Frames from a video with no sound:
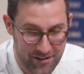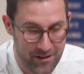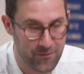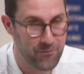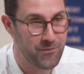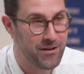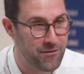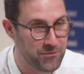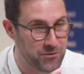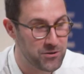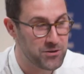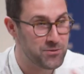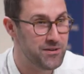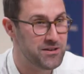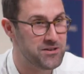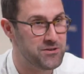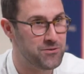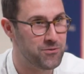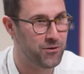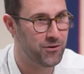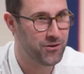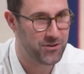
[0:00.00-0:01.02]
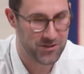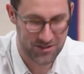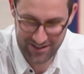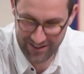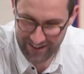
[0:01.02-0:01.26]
Then we have to switch roles.